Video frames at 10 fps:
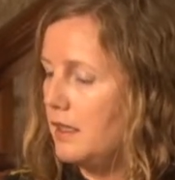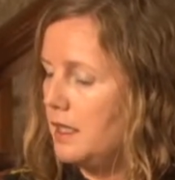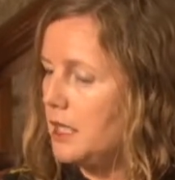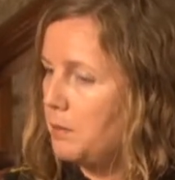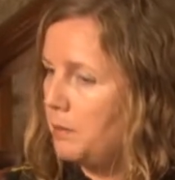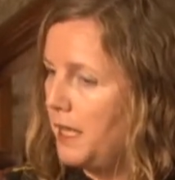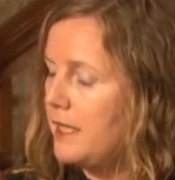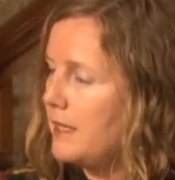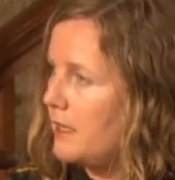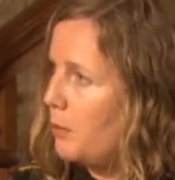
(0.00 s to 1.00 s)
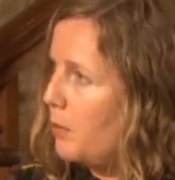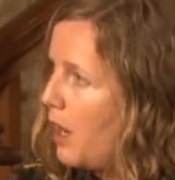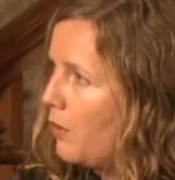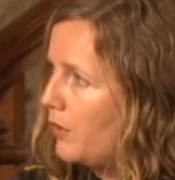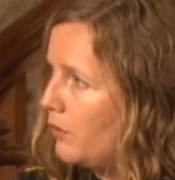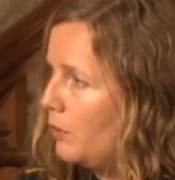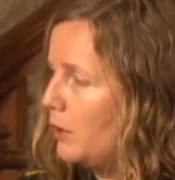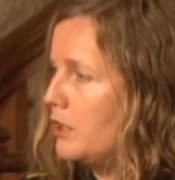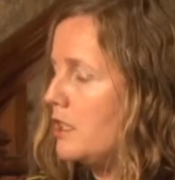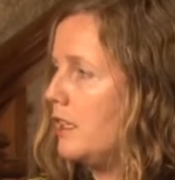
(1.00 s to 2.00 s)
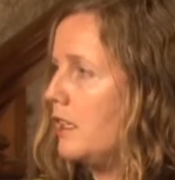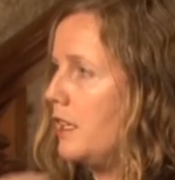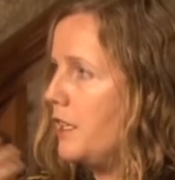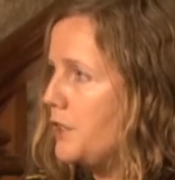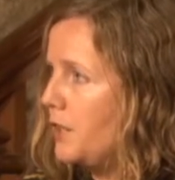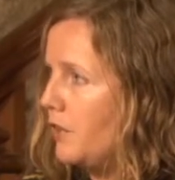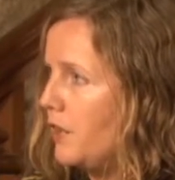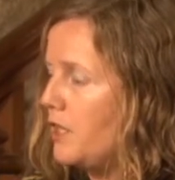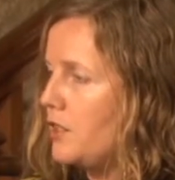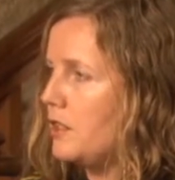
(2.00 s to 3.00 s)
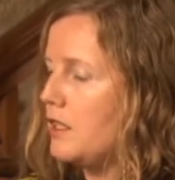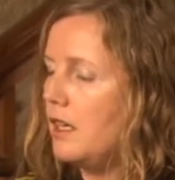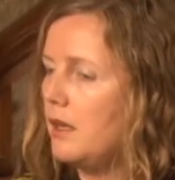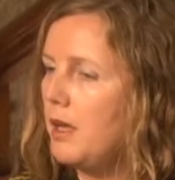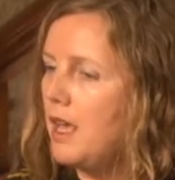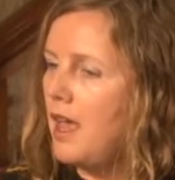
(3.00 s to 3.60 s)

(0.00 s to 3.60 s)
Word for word: these places are powerful because they are linked to the creation time,